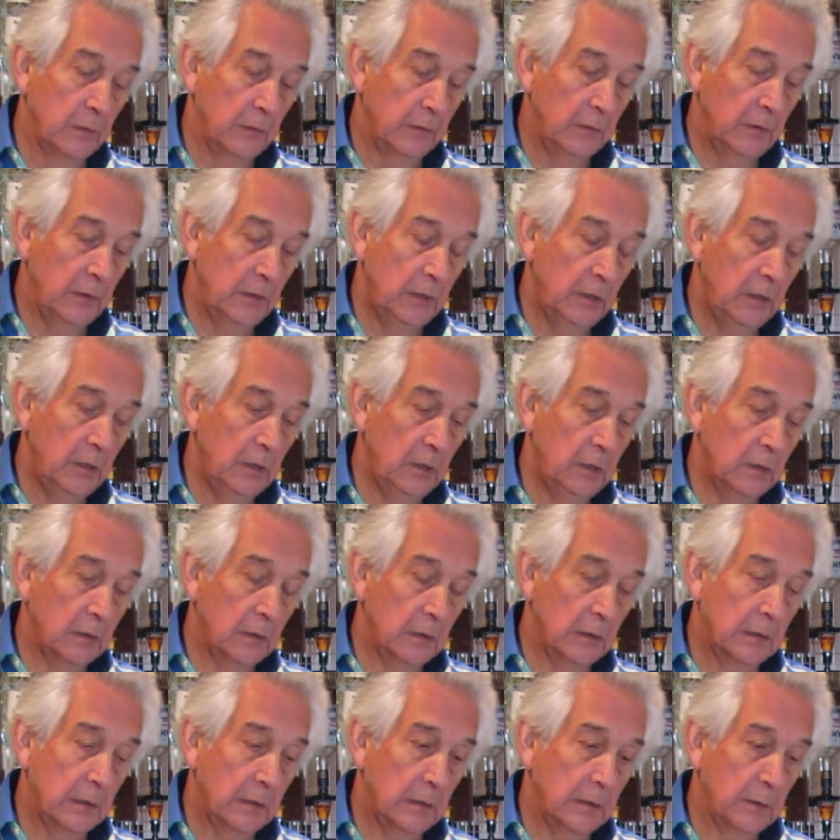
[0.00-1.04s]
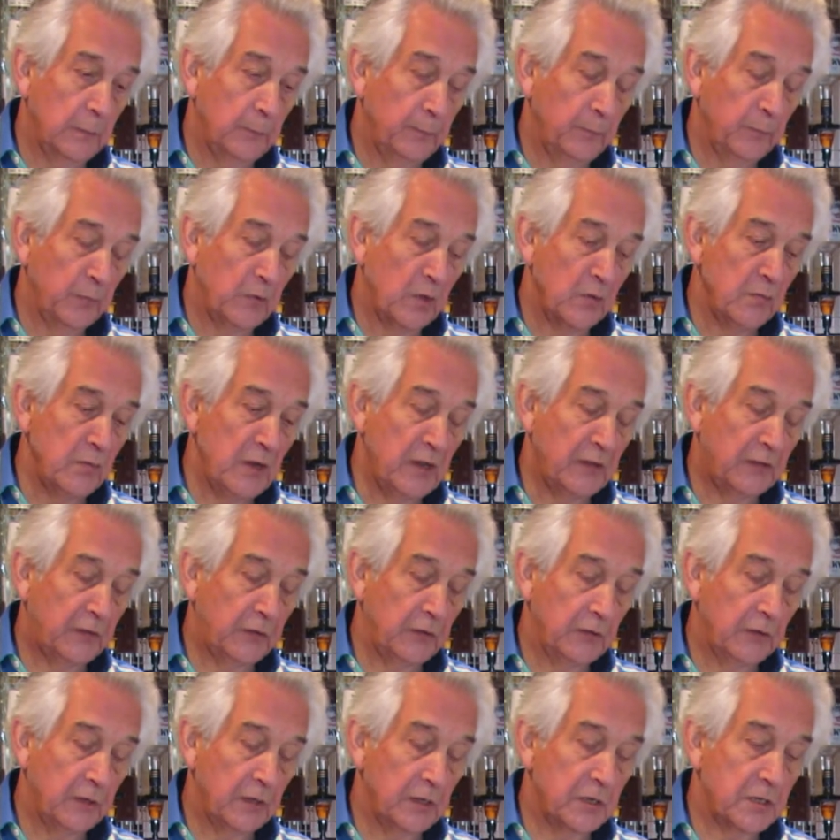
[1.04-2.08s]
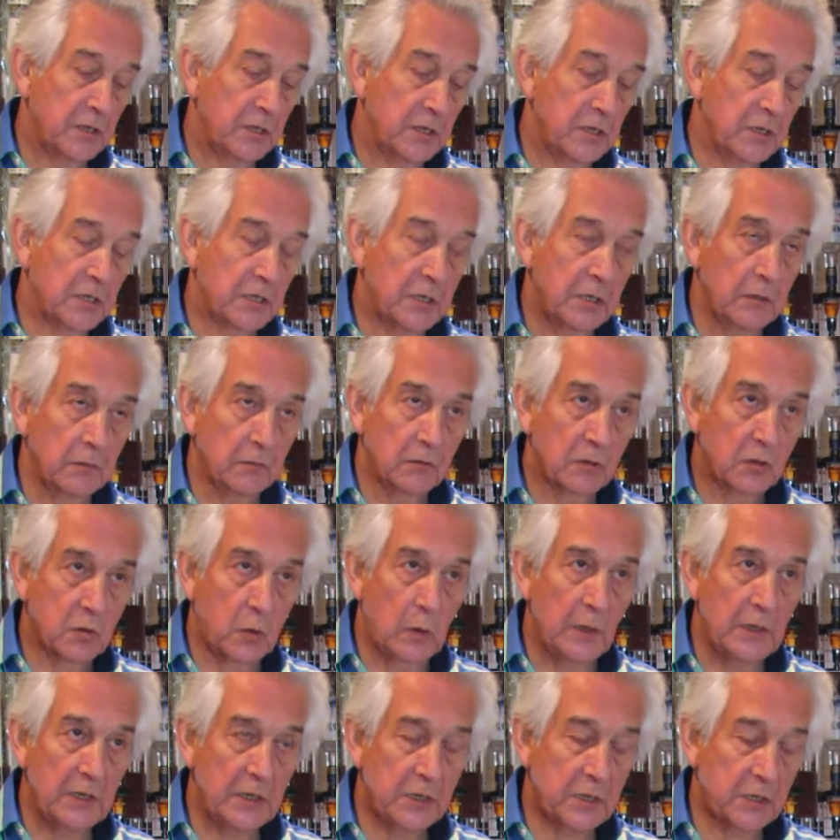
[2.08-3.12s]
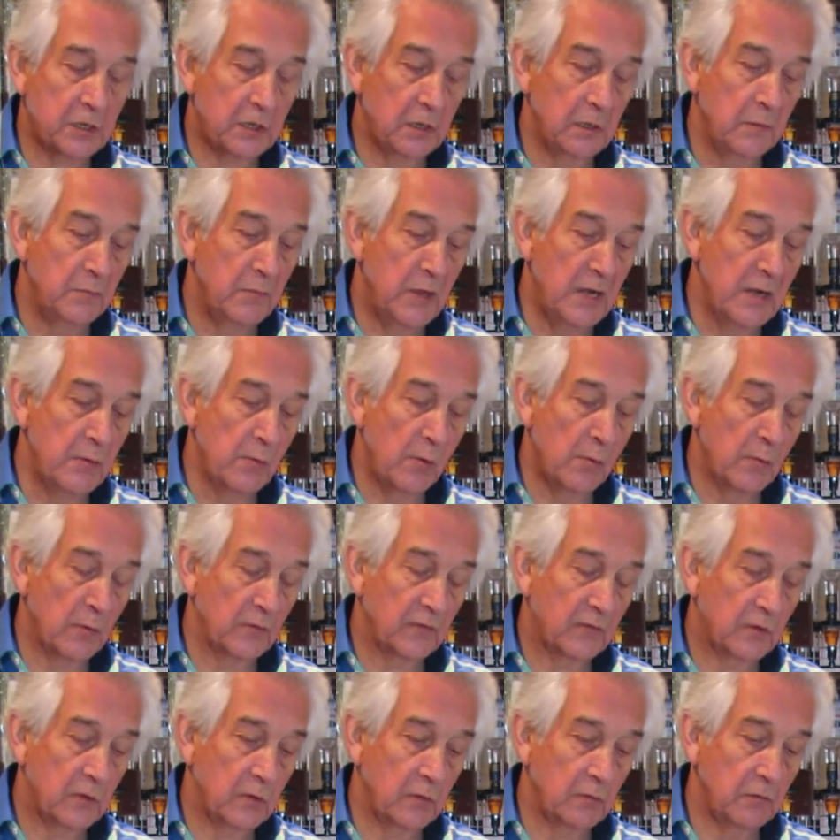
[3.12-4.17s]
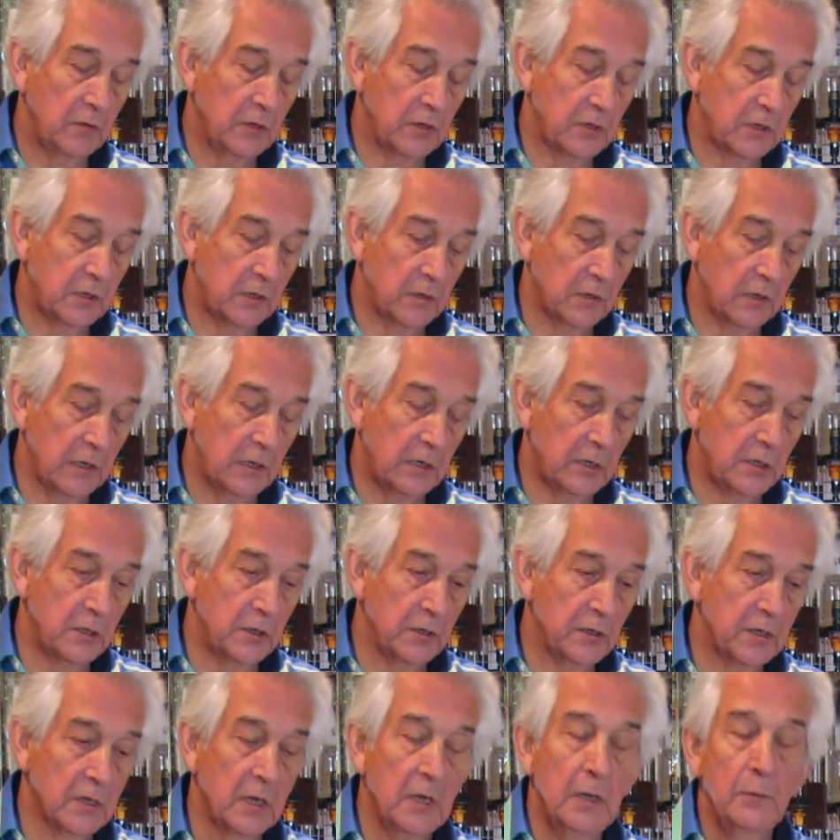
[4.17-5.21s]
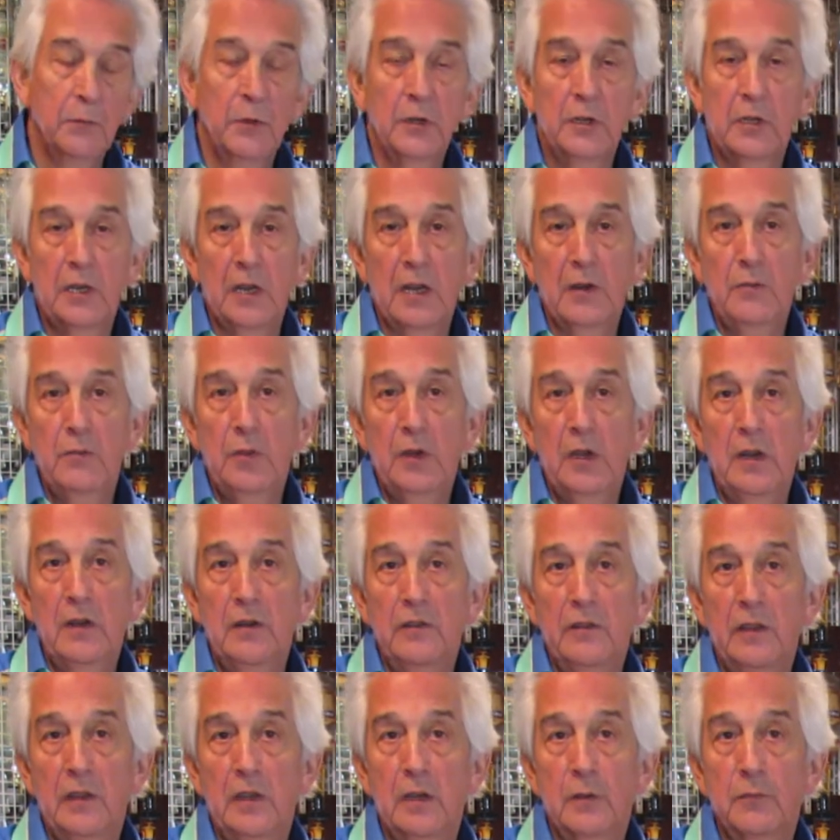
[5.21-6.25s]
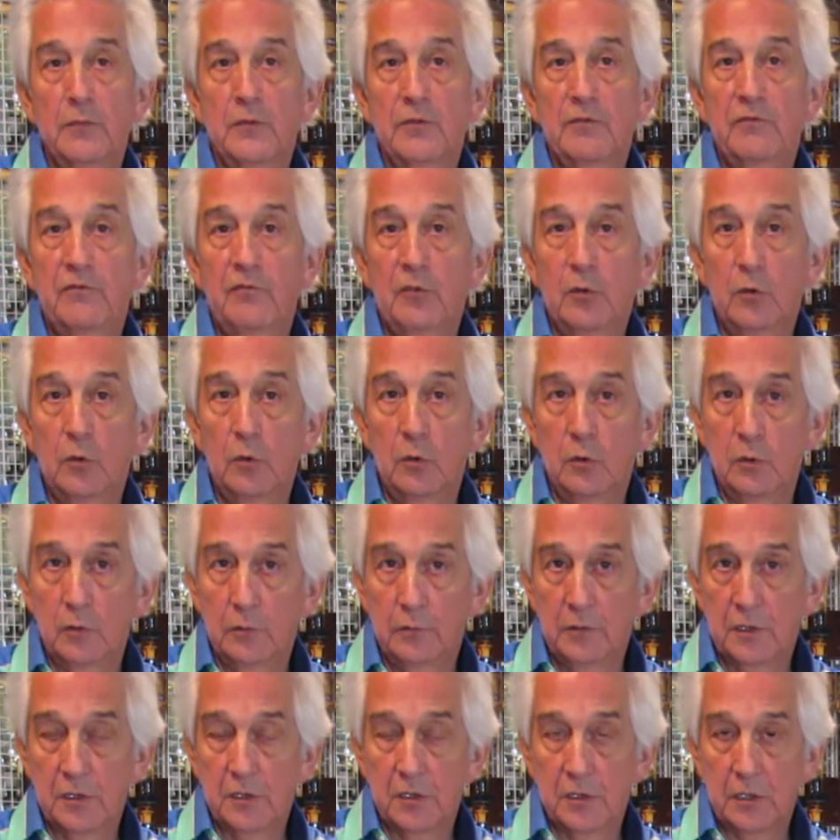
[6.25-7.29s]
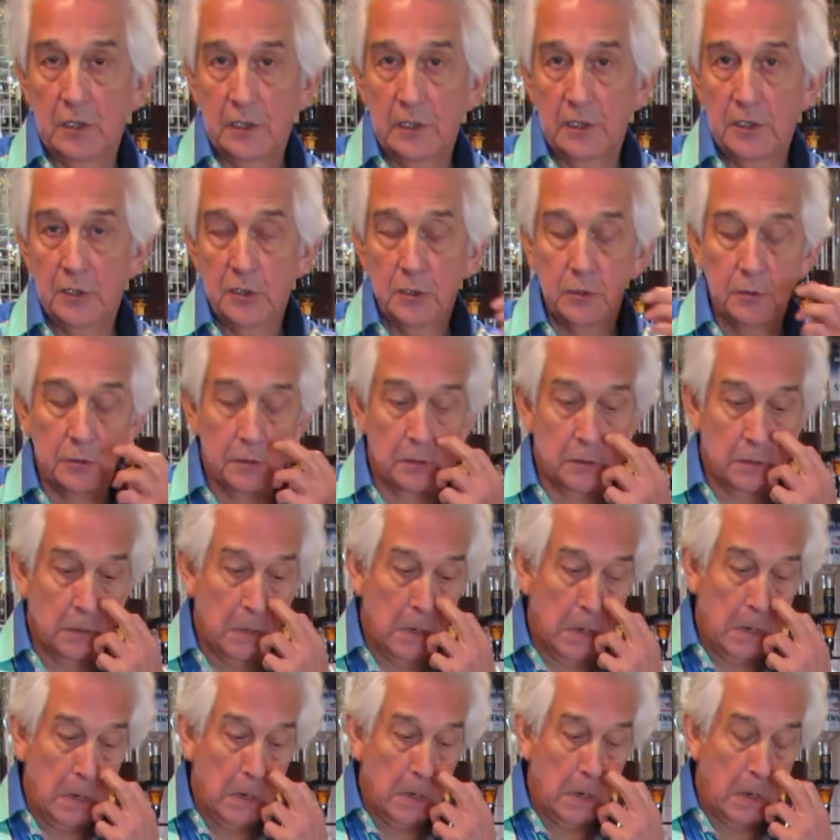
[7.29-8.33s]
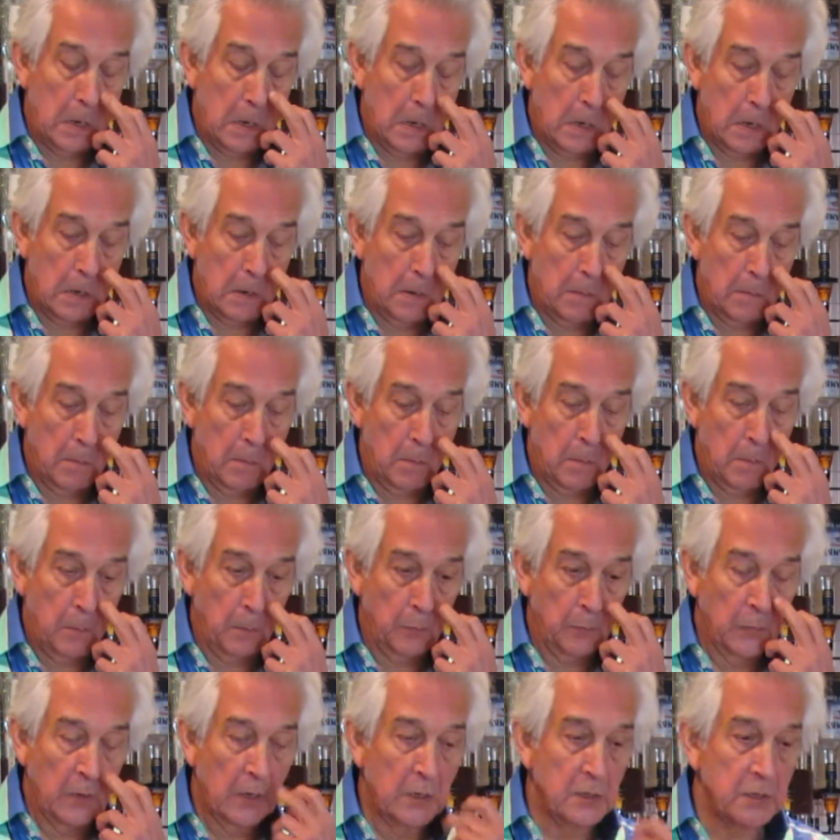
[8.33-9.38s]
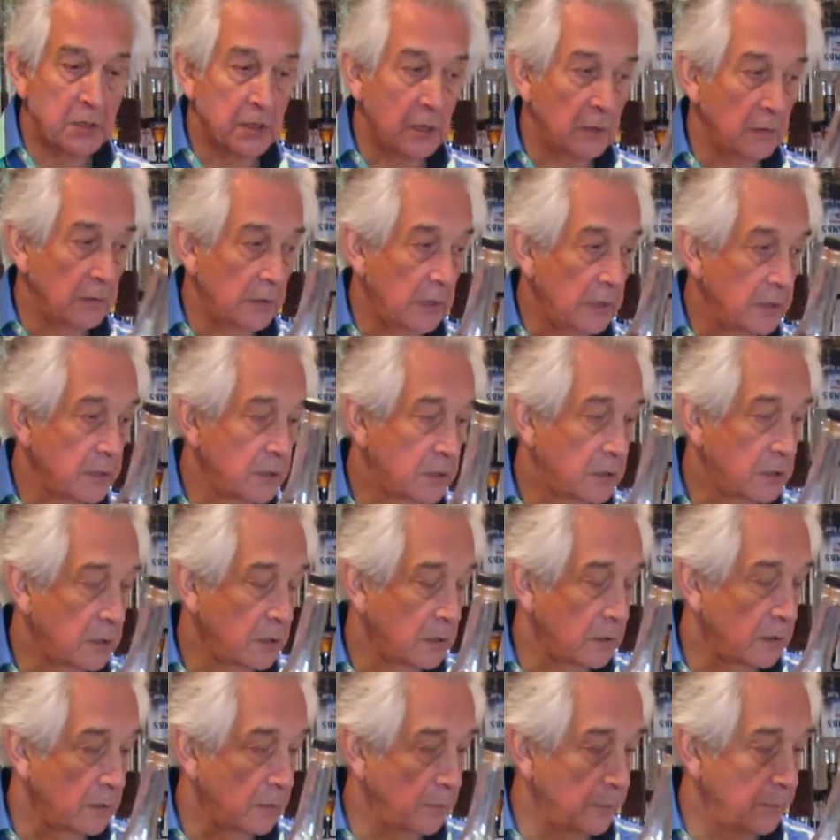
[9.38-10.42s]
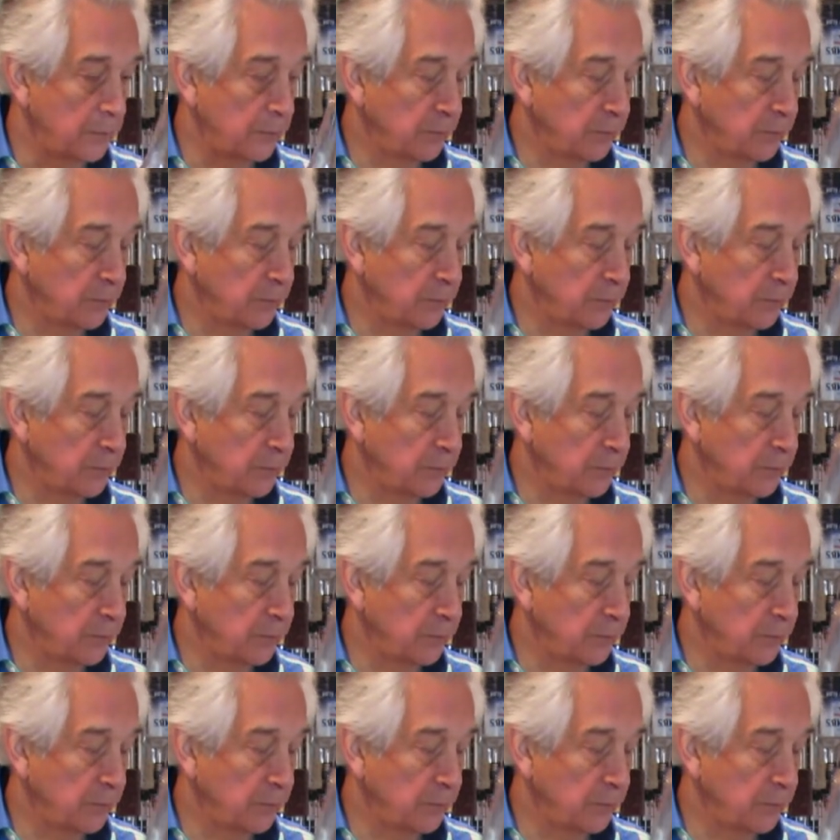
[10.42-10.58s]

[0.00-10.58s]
the method, it's distilled twice, minimum of 2 distillations, but can be anything up to 4 distillations. So that's a